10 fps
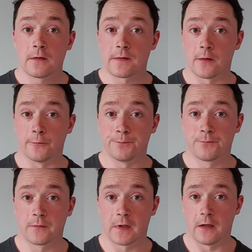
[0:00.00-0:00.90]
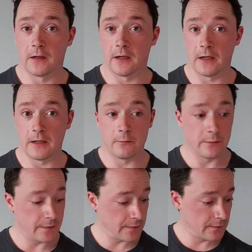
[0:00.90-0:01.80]
So, I
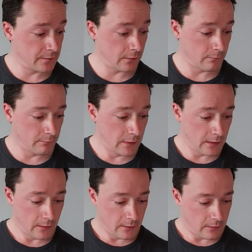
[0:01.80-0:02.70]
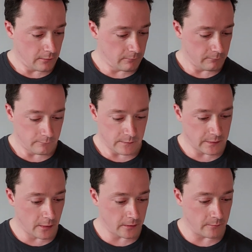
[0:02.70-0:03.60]
was
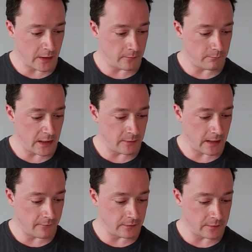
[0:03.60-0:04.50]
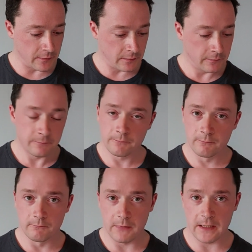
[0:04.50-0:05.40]
talking about maybe having to
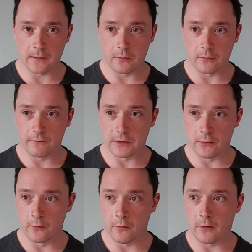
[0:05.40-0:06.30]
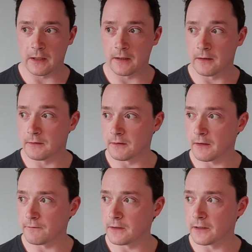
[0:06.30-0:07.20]
make another video, and
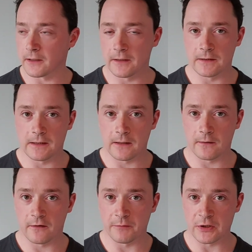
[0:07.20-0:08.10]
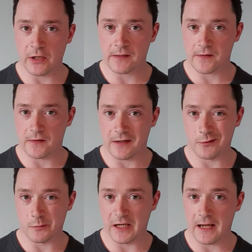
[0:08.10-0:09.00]
I feel like I need to get it off my chest and out
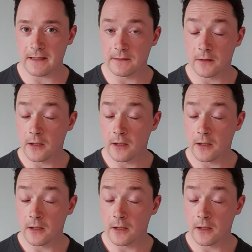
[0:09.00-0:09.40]
of my head.